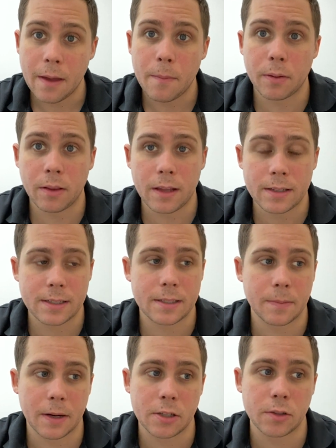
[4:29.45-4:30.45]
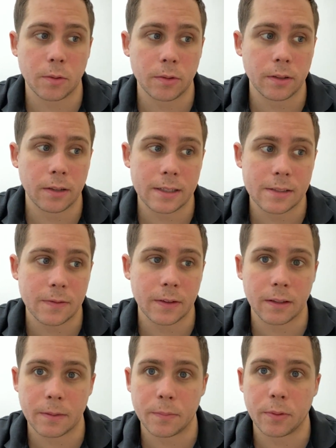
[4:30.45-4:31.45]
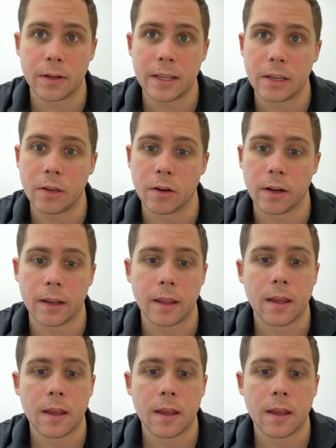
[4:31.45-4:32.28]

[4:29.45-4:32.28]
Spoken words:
Plus my shoulder is feeling pretty good.